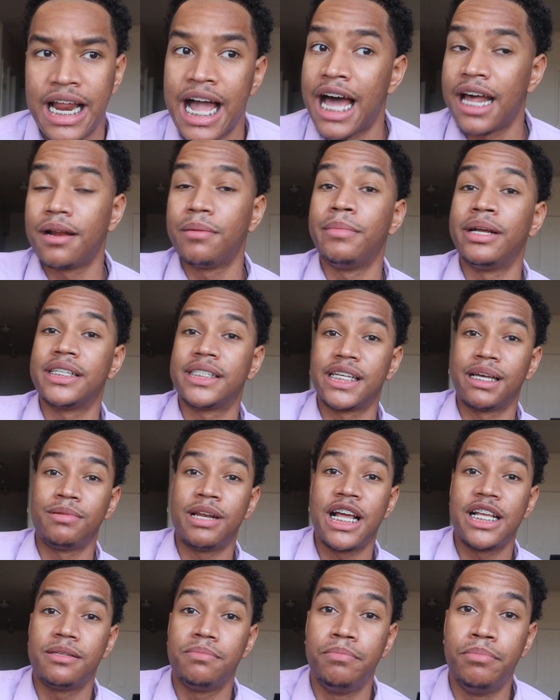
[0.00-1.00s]
Now, I done met
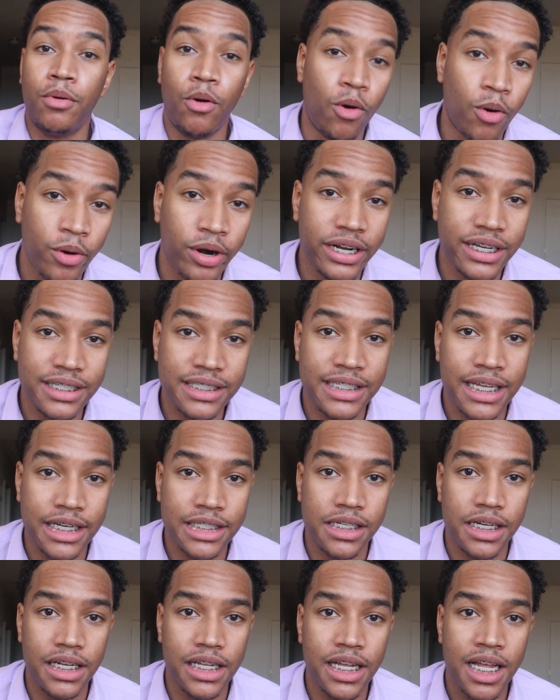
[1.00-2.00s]
some that's boring
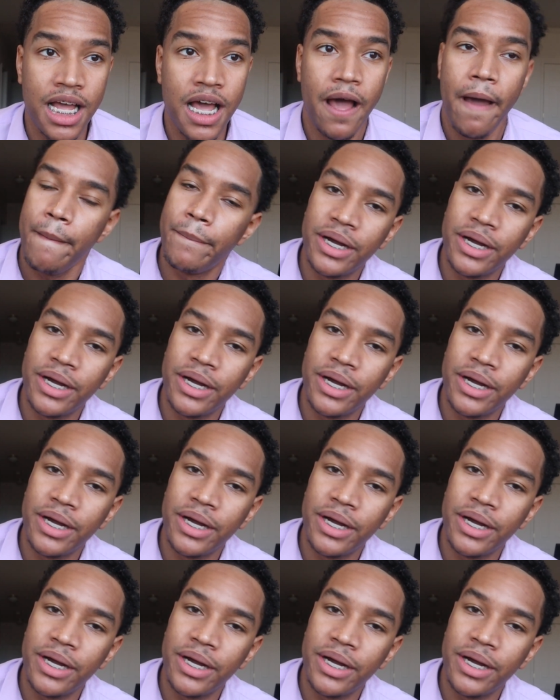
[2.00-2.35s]
sexually,